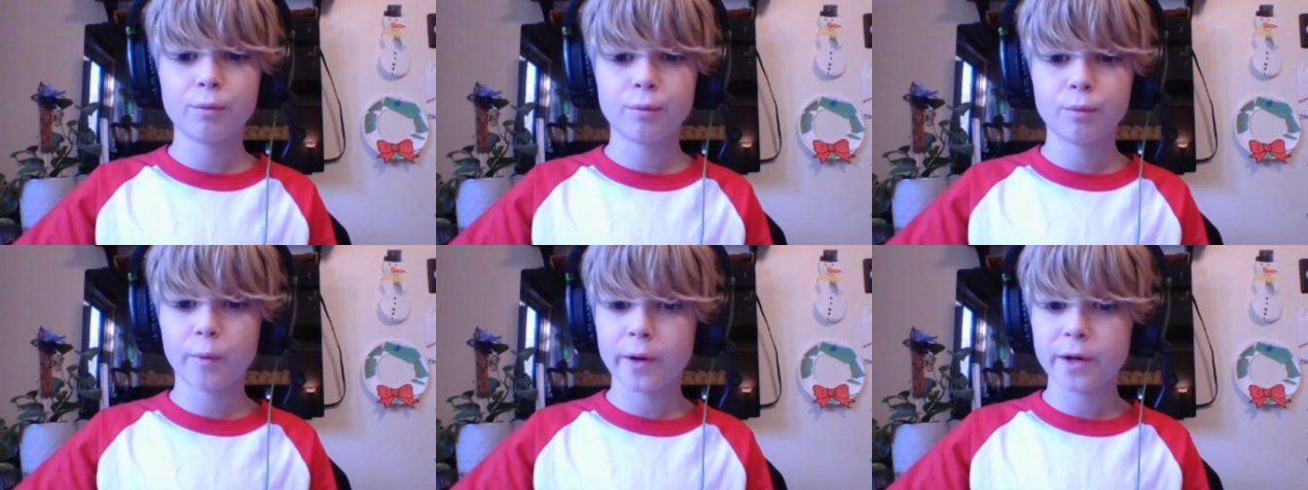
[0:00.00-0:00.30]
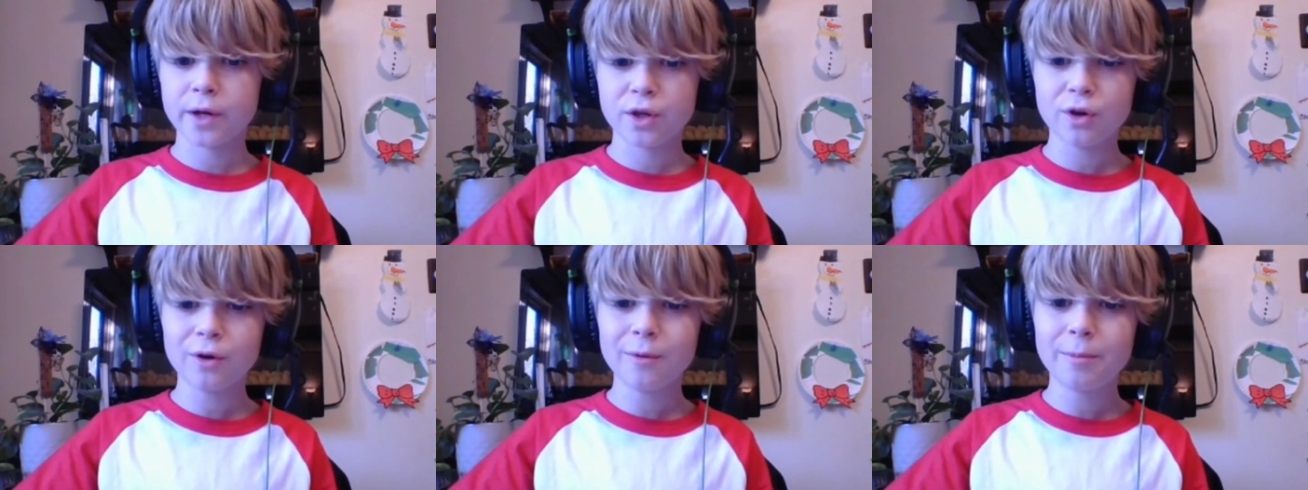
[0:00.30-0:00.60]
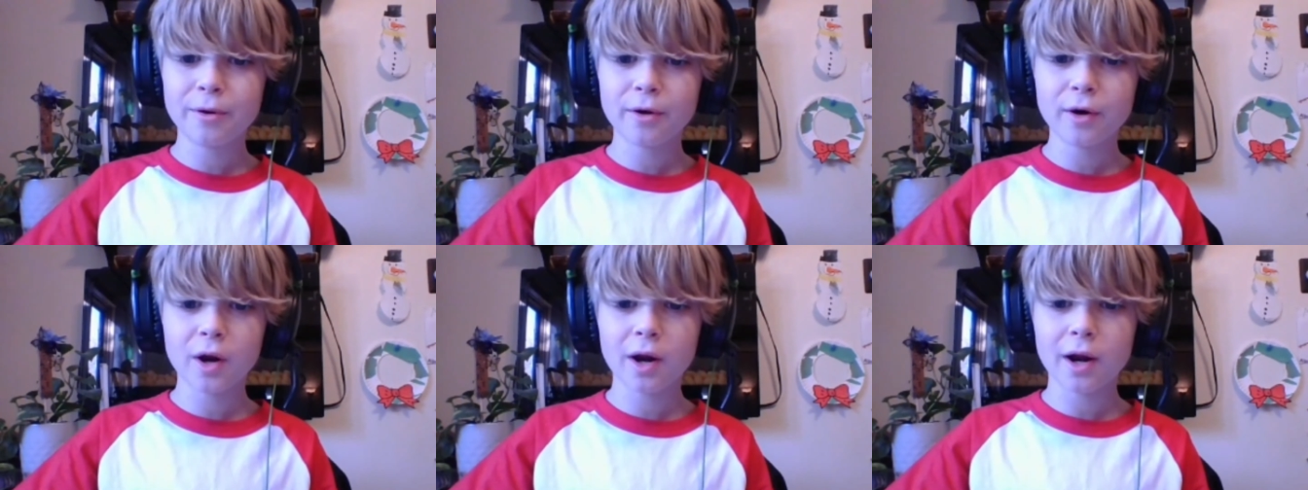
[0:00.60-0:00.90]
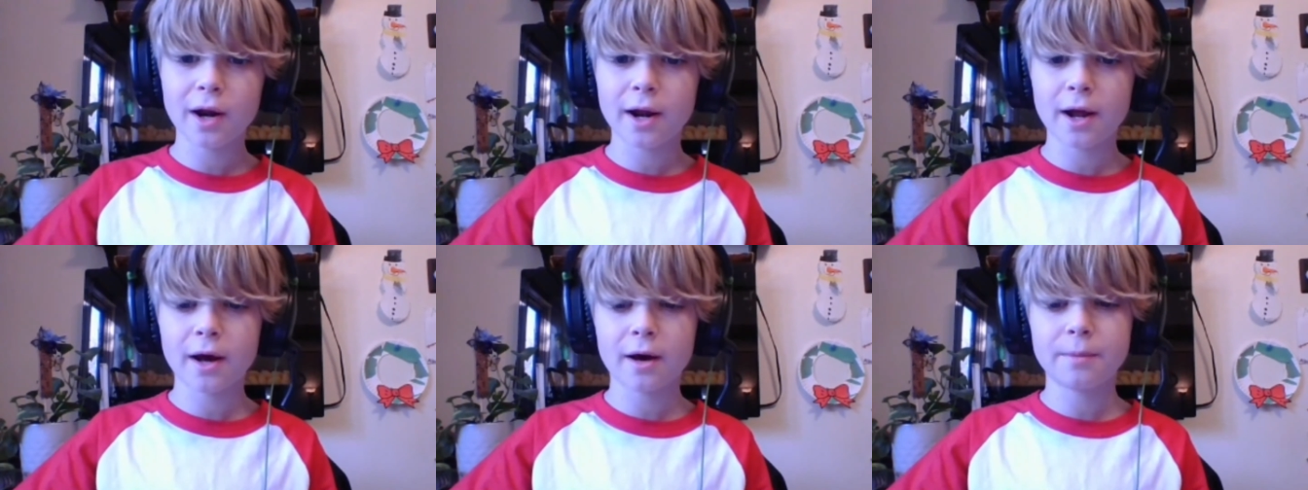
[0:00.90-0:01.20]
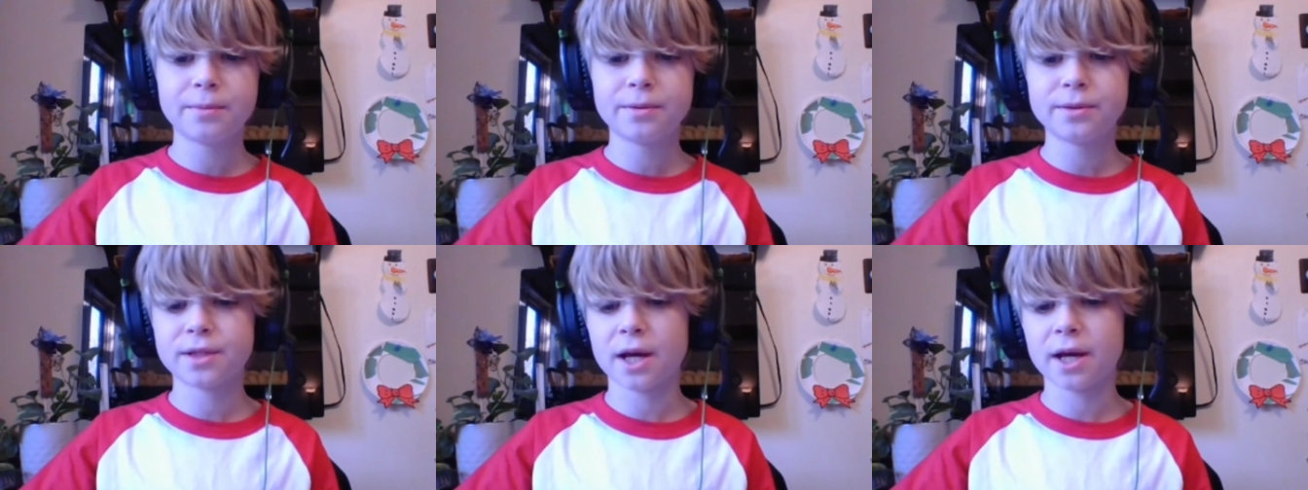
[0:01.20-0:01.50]
when you put it
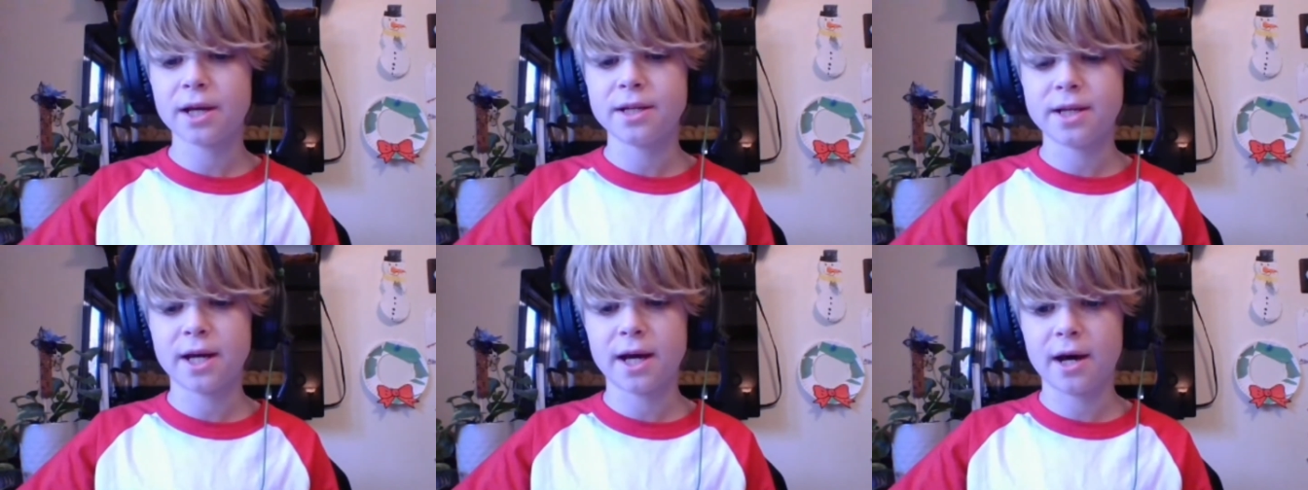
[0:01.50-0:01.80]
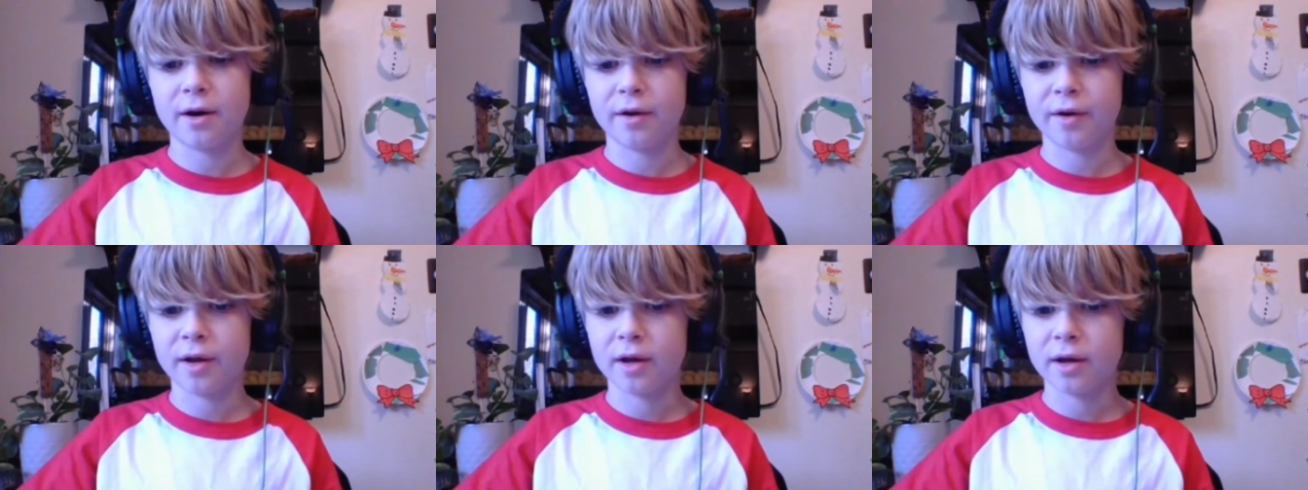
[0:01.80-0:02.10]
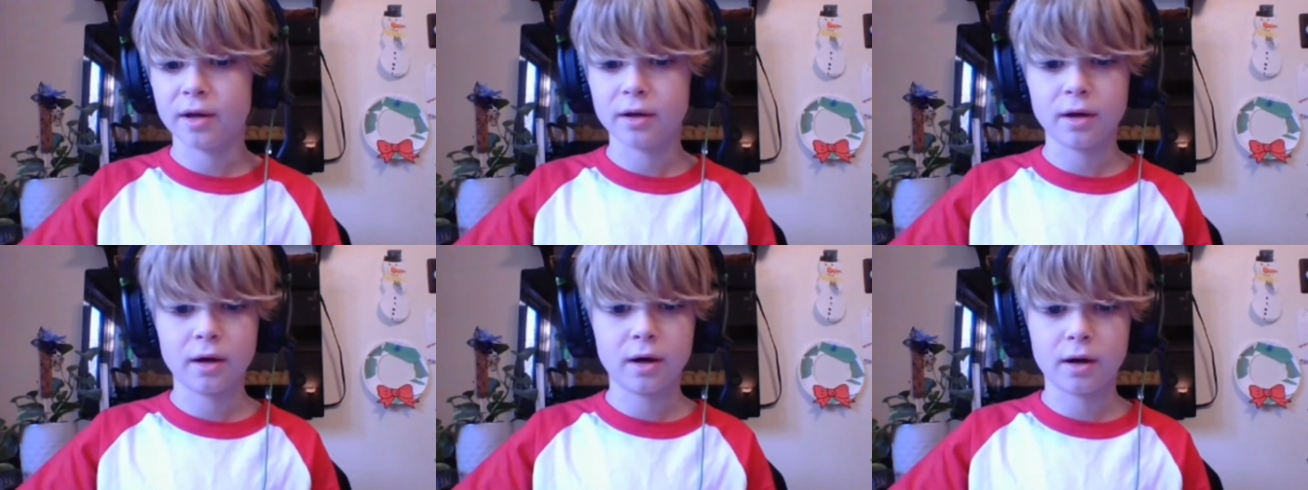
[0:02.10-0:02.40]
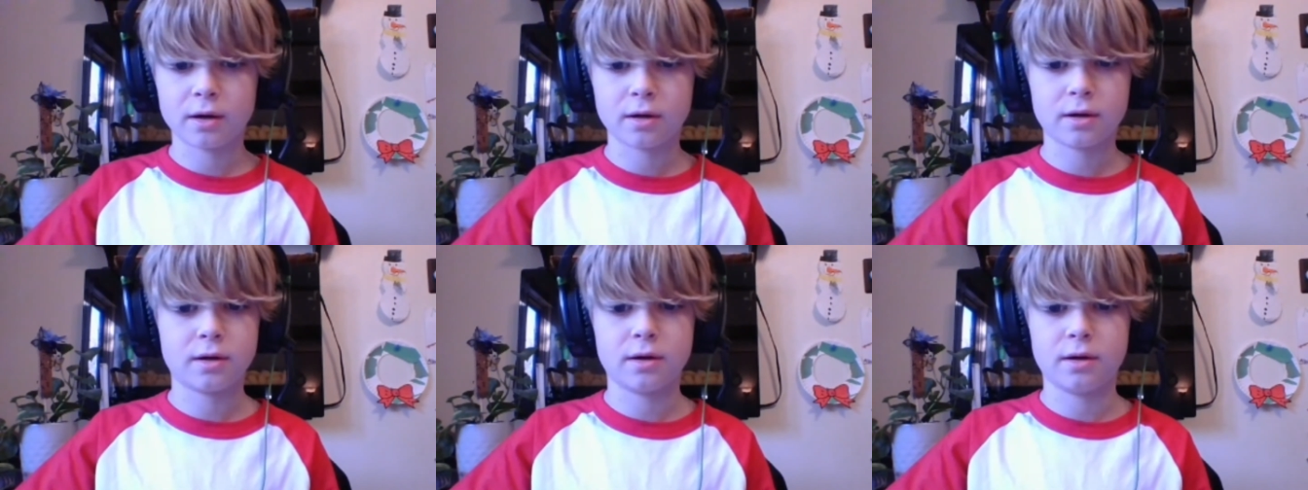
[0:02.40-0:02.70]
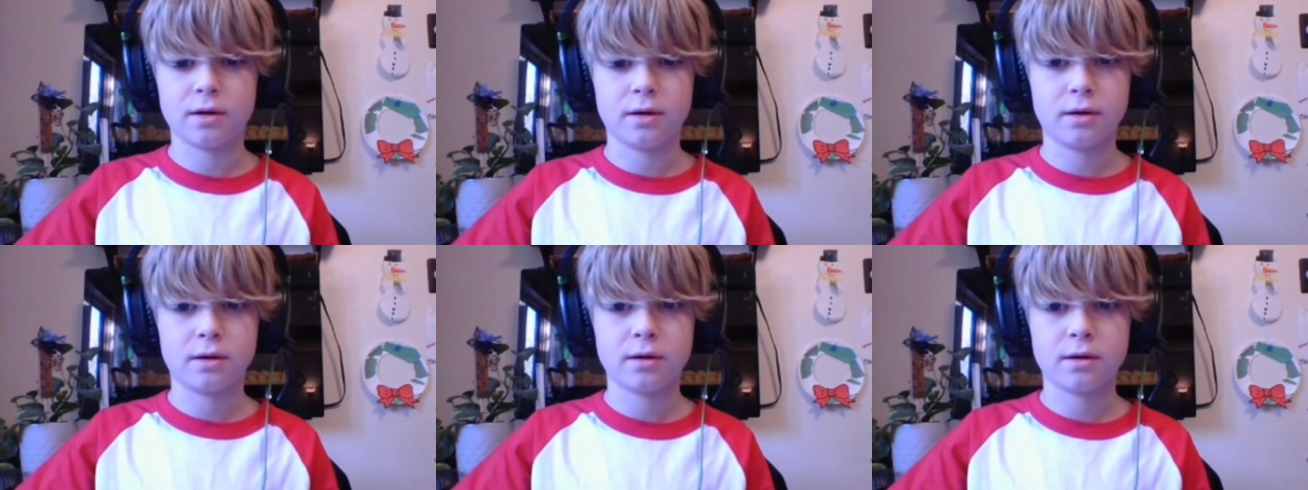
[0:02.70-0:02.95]
upside down, uh-uh.